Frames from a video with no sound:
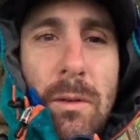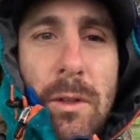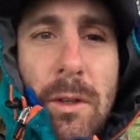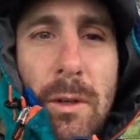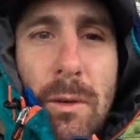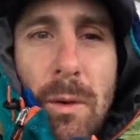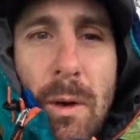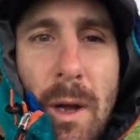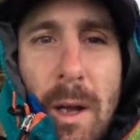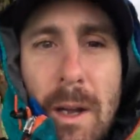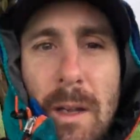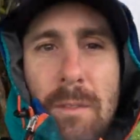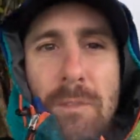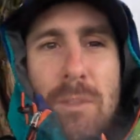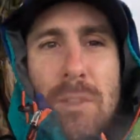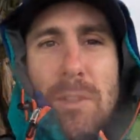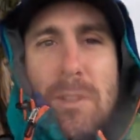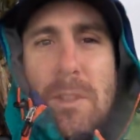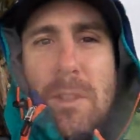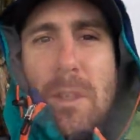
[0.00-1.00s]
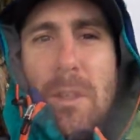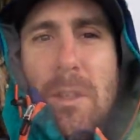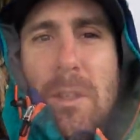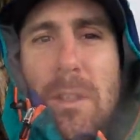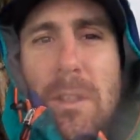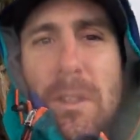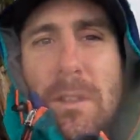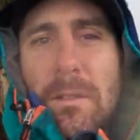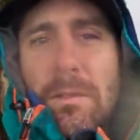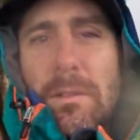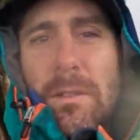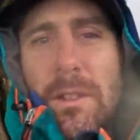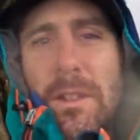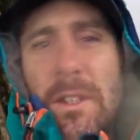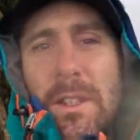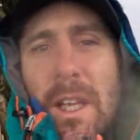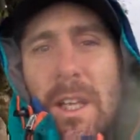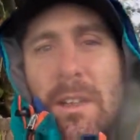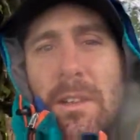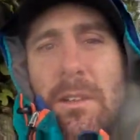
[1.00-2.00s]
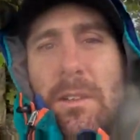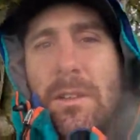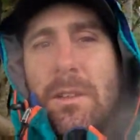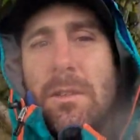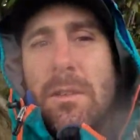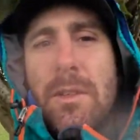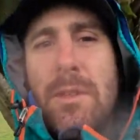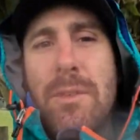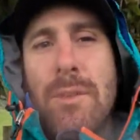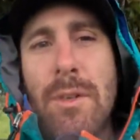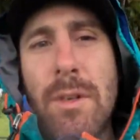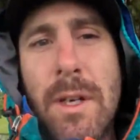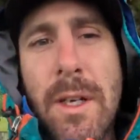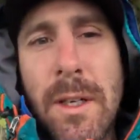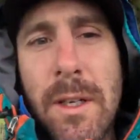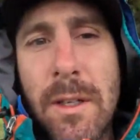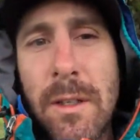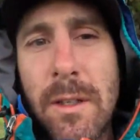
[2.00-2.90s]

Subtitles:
do what I've just done and stand under a tree.